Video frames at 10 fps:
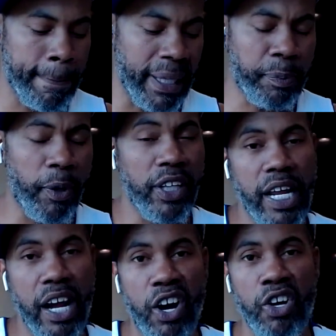that's part of
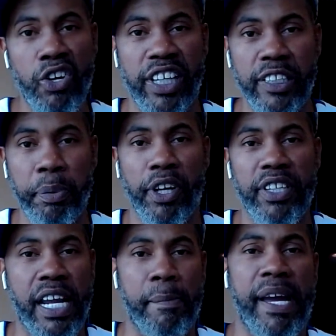that hunger. That's part
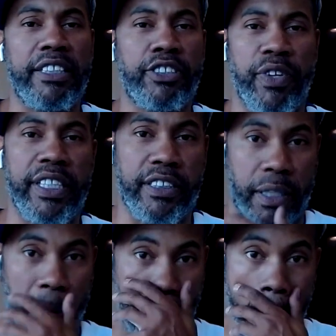of that
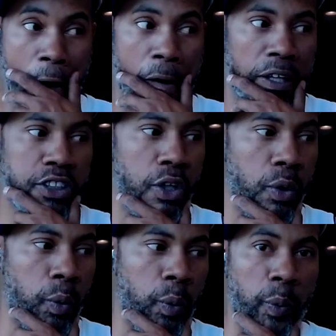maturation.
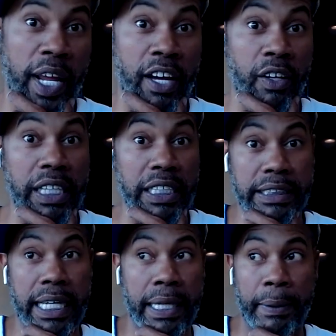So now let's
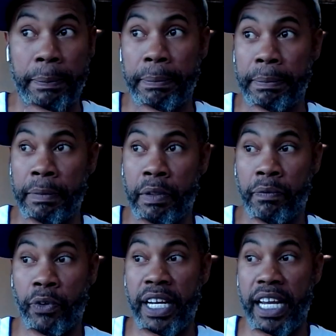say
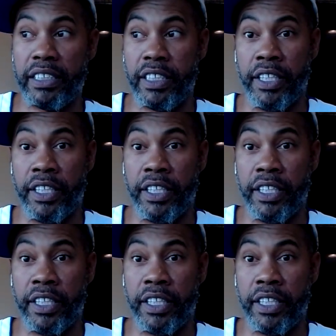for next